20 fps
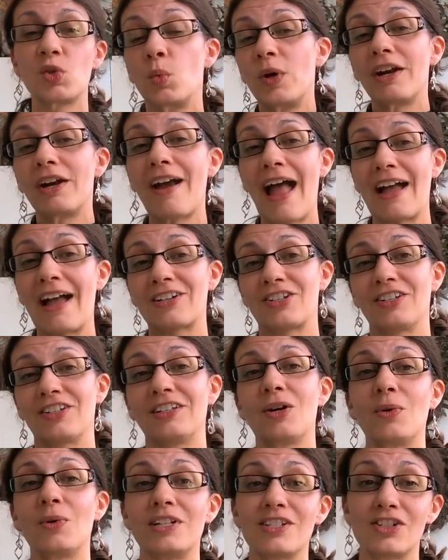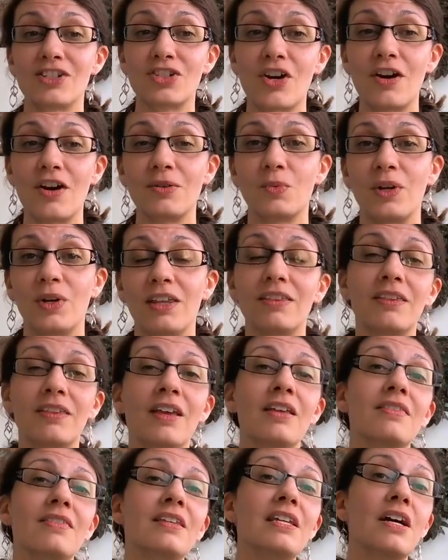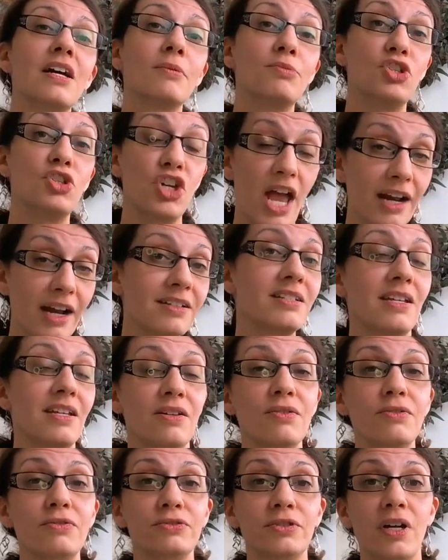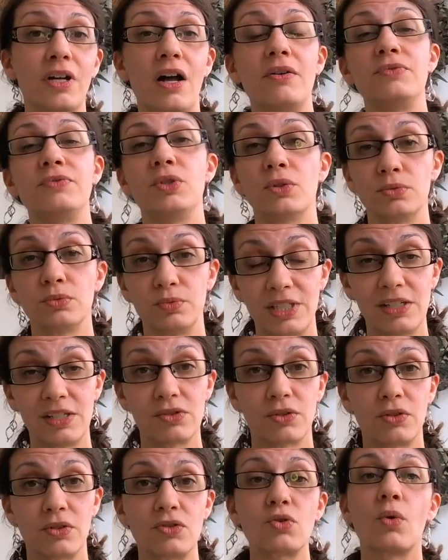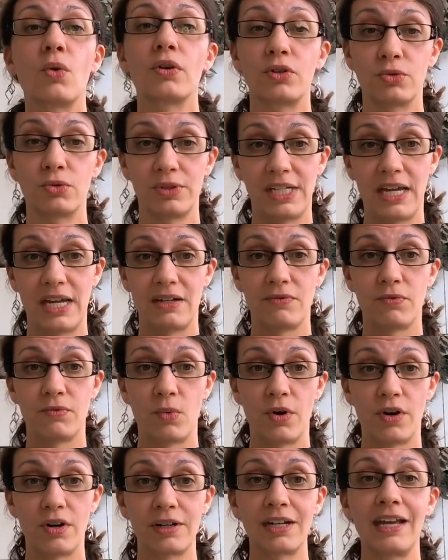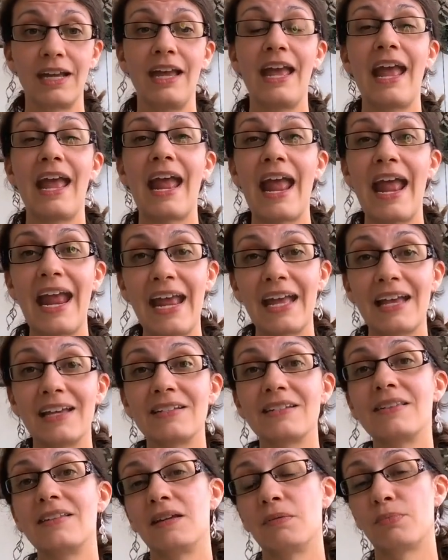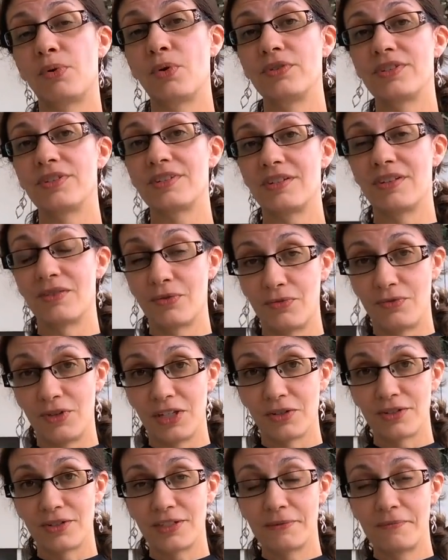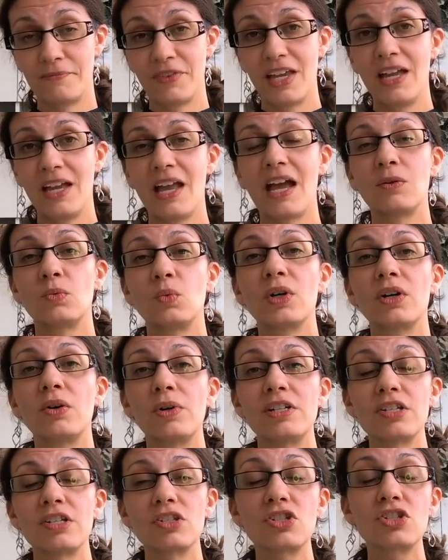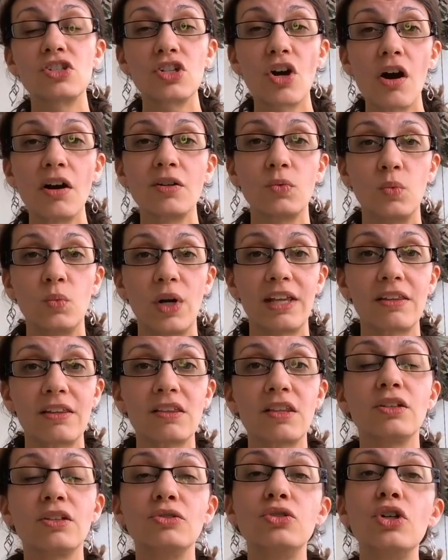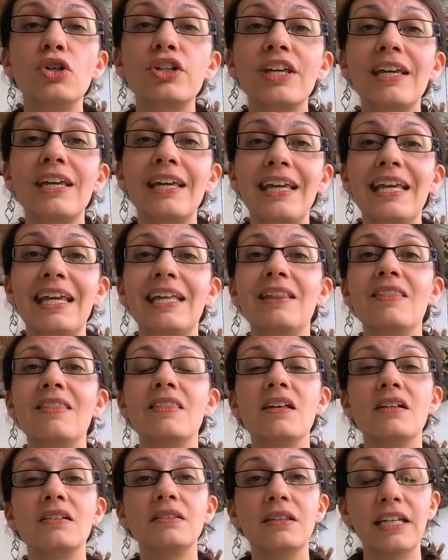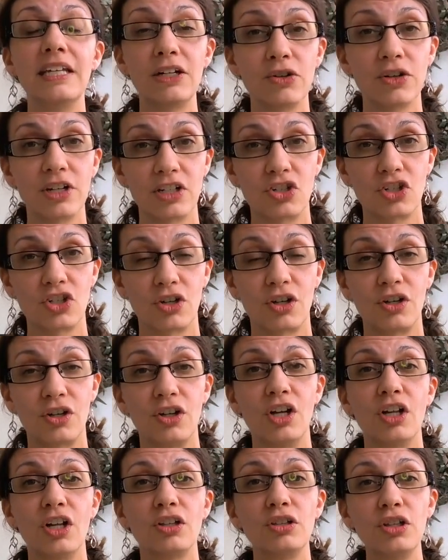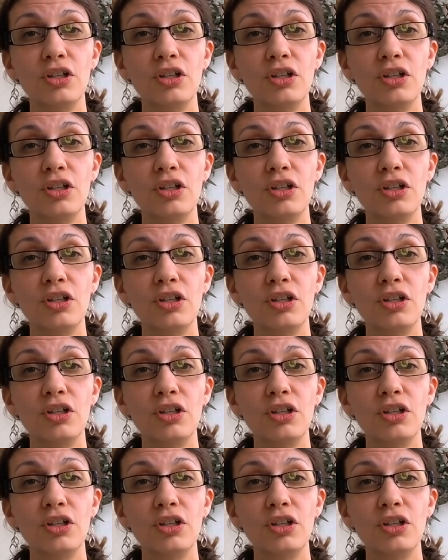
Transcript: So we're actually going to start with the objective of your research or creative work and the importance to the field. And we're going to start with looking in the literature,